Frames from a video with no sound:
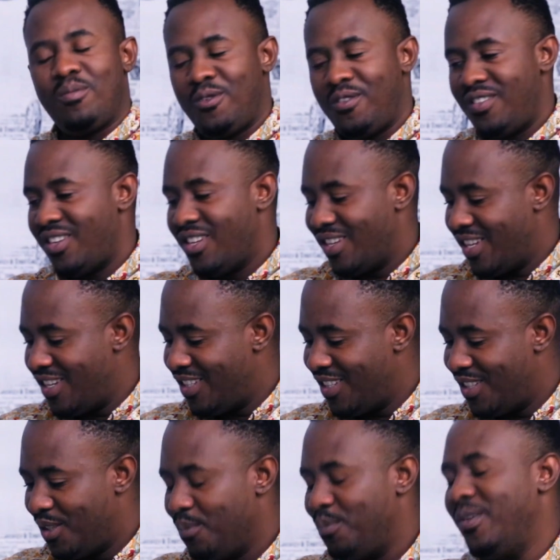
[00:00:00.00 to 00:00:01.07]
I'm not in a
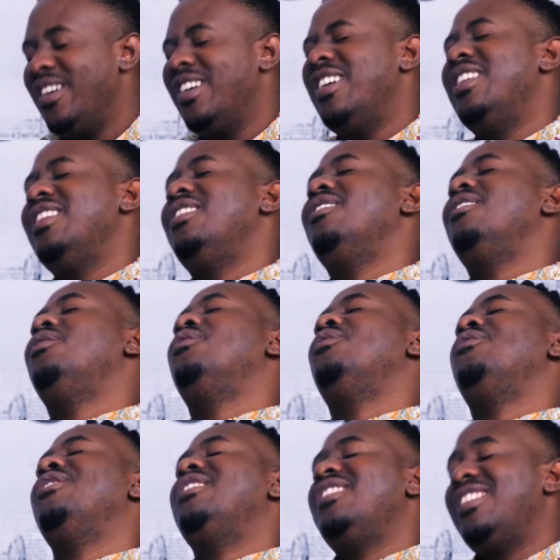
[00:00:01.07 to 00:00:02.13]
relationship.
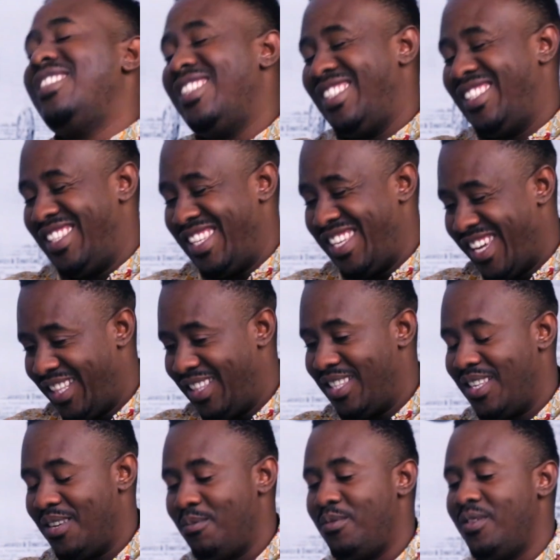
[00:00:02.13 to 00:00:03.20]
Not at least
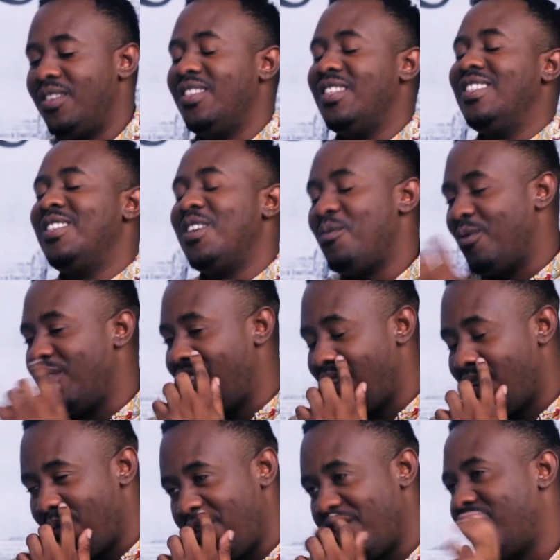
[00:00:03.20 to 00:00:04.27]
yet. But then there's someone
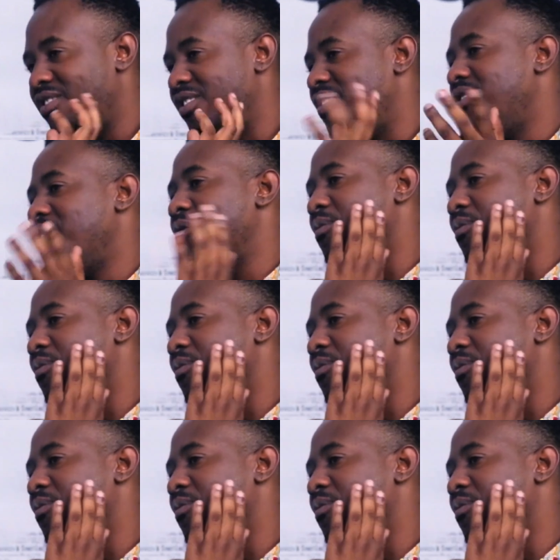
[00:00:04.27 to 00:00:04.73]
that I'm actually, you